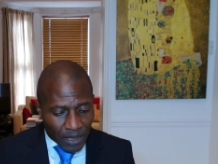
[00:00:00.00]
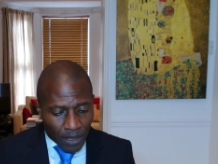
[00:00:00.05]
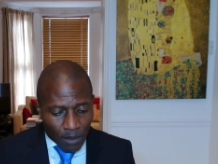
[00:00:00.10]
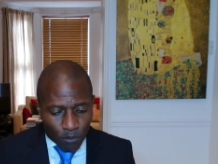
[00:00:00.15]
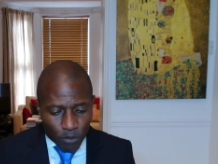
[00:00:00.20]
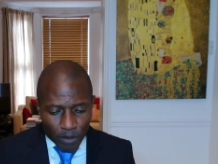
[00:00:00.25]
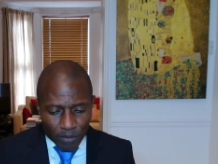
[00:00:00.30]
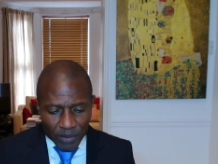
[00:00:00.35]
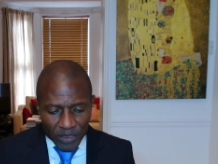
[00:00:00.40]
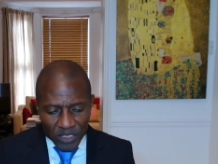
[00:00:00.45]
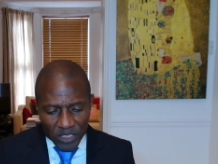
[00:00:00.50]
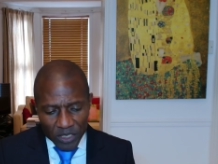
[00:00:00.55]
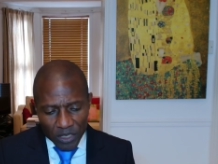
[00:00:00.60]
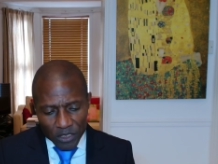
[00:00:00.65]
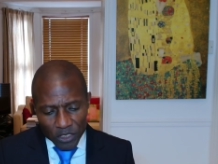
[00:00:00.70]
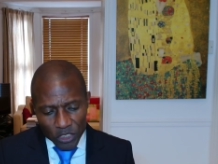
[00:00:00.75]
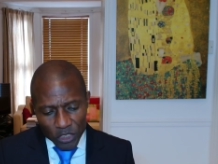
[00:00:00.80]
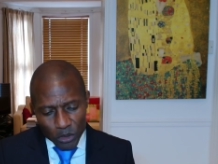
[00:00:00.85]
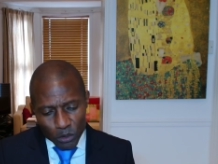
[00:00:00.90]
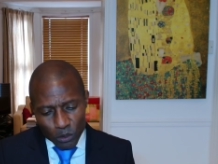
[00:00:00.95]
Professor
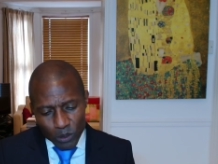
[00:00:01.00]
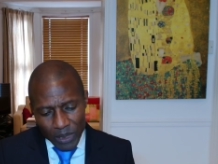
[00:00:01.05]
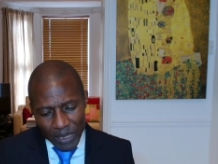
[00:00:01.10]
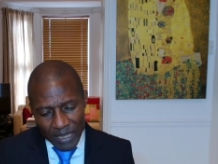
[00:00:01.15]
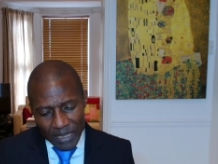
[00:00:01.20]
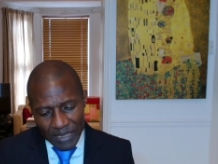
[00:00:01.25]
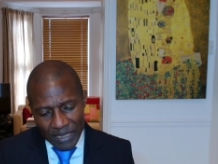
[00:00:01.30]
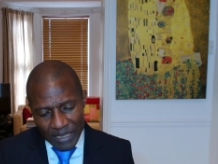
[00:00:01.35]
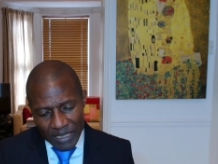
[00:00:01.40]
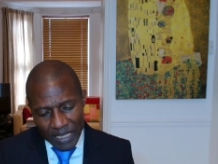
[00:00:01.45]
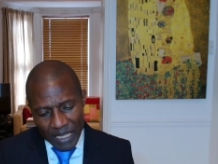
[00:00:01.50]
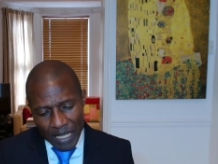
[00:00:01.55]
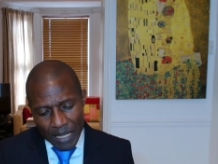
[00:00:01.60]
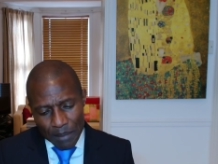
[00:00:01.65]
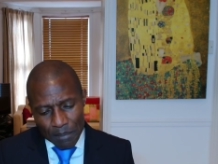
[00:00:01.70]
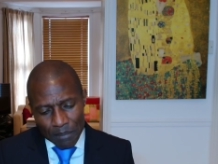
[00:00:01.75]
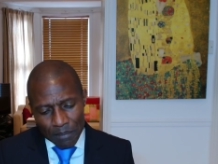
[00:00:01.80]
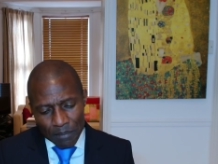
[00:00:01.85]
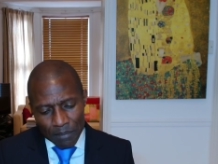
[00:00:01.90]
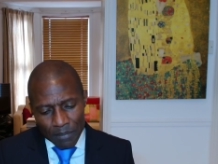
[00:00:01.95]
Shu Lee's
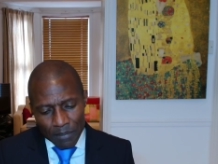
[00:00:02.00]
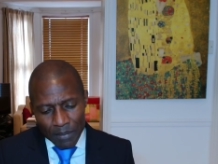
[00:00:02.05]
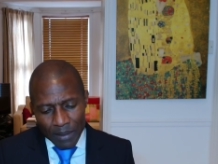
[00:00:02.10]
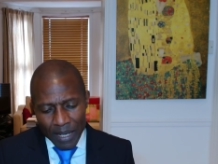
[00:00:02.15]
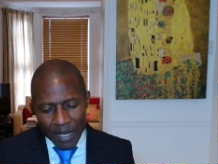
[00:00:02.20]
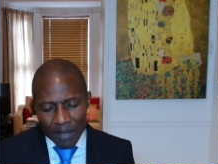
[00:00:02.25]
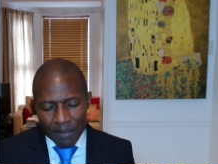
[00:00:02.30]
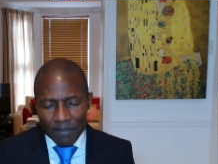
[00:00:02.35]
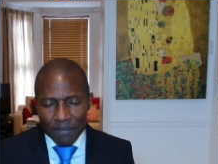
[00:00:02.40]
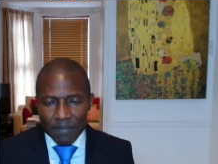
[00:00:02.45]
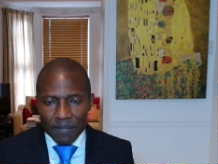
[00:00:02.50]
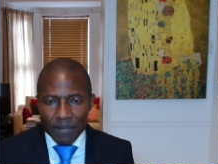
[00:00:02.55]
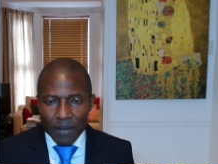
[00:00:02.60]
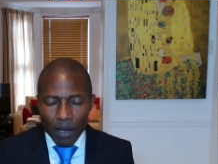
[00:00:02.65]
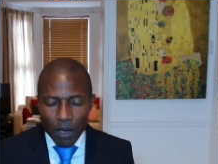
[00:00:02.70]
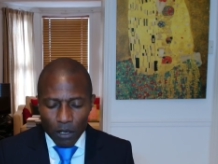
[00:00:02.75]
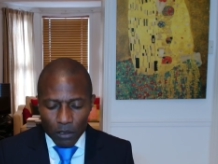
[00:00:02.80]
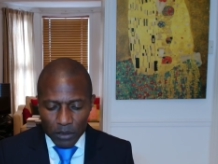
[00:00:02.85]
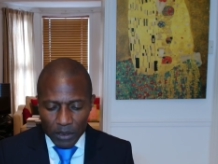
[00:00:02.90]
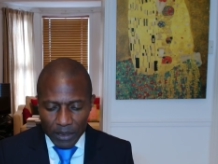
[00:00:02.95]
team have
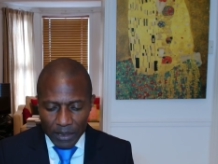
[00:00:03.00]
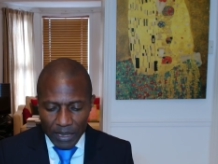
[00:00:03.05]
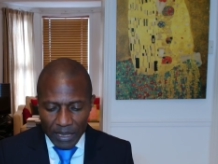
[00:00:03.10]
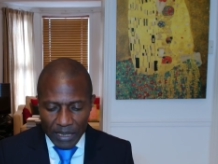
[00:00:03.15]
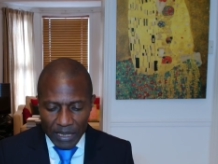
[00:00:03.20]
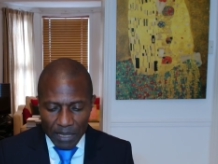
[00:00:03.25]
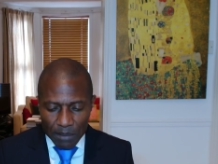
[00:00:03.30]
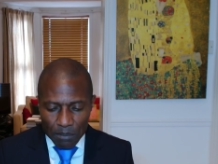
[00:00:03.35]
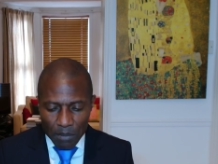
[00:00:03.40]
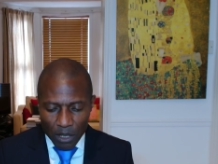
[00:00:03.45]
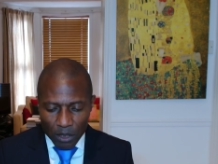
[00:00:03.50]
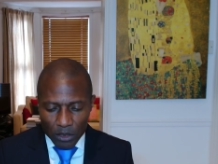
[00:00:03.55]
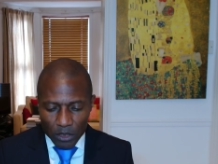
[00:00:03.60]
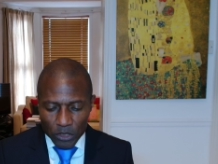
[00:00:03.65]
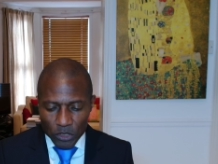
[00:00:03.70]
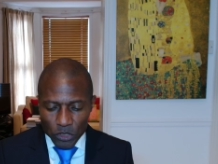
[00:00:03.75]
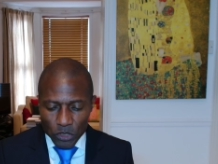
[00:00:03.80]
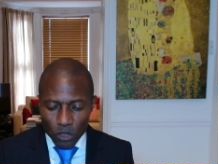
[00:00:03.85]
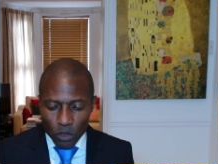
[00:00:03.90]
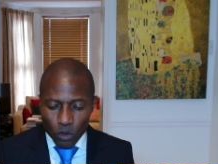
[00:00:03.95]
utterly
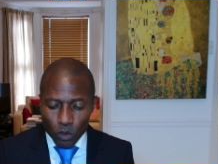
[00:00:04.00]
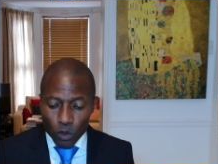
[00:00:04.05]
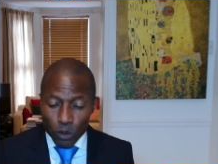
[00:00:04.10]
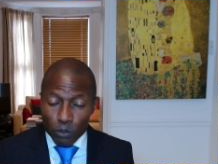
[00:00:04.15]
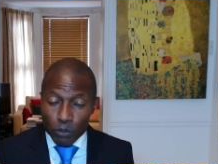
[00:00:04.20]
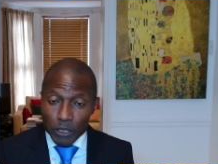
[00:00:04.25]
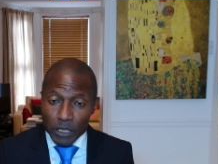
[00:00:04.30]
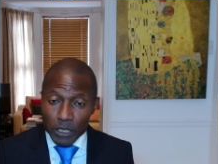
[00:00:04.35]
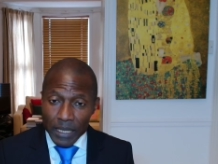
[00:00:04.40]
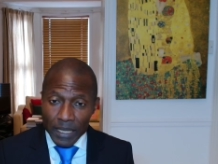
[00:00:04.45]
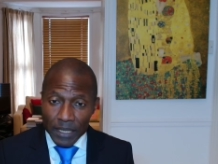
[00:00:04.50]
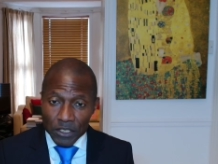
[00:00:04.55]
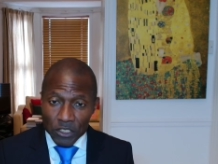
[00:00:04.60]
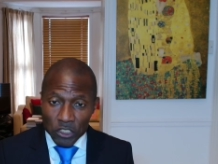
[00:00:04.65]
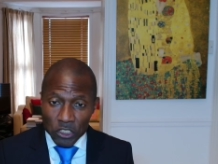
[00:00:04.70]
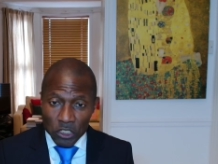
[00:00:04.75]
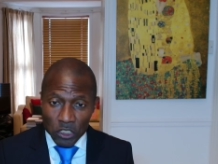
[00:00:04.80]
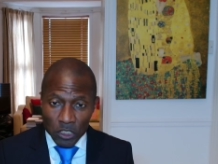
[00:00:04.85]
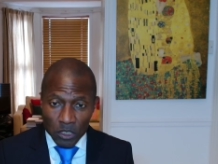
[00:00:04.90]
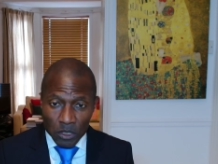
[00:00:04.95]
demolished all
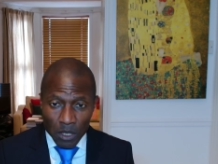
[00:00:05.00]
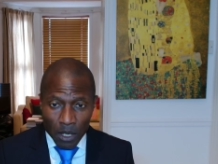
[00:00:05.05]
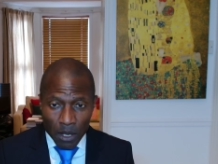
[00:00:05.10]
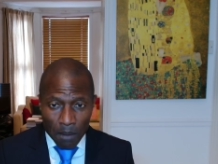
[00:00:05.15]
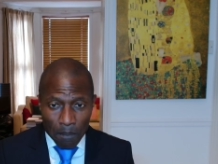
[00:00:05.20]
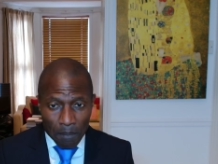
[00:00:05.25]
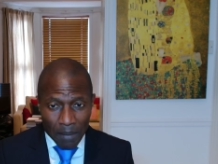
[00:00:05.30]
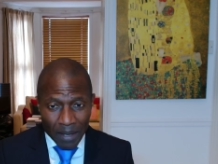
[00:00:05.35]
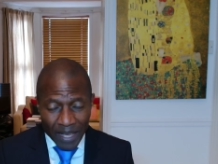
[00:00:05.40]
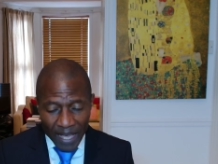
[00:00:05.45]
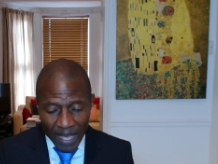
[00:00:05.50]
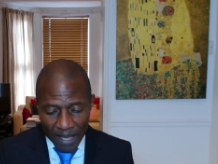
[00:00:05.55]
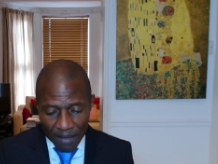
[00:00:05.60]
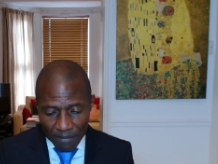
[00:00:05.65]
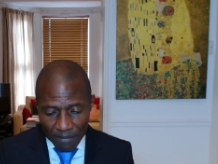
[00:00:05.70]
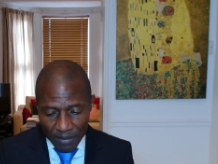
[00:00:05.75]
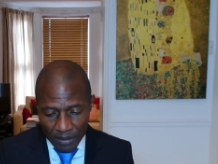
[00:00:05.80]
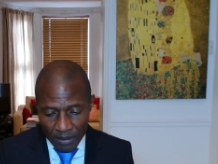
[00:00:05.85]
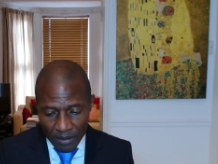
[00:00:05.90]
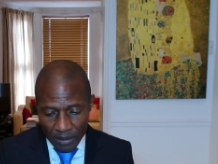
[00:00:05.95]
pretensions by
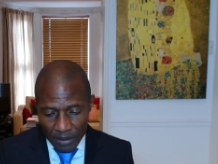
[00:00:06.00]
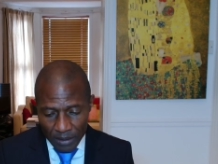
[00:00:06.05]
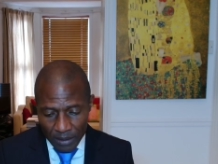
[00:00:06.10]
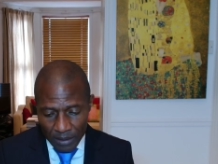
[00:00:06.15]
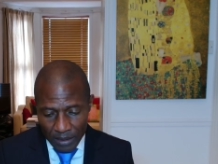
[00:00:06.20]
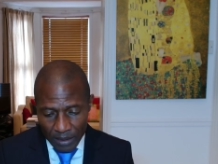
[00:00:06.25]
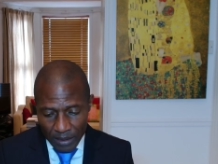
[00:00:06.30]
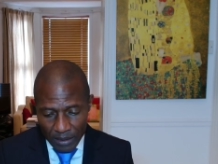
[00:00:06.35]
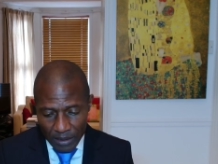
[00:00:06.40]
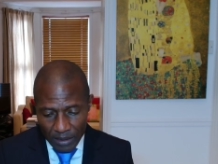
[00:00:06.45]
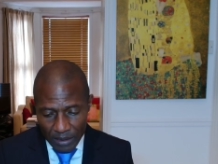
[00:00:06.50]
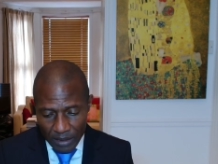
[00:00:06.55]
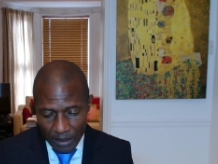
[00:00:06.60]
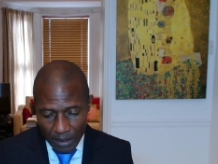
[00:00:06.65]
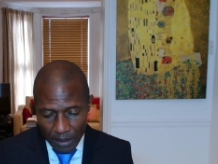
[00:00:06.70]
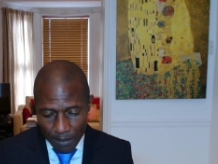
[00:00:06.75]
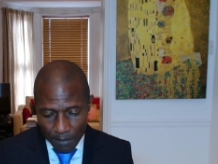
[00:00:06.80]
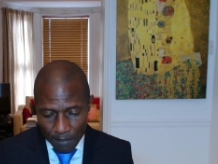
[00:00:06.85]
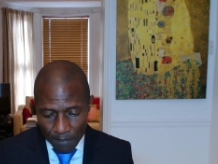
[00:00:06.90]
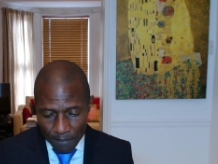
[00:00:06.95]
Evans and his
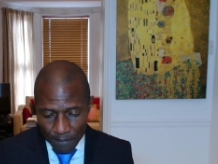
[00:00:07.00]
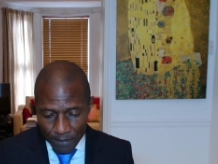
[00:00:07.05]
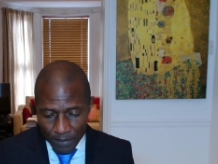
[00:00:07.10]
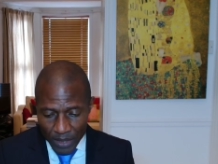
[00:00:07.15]
team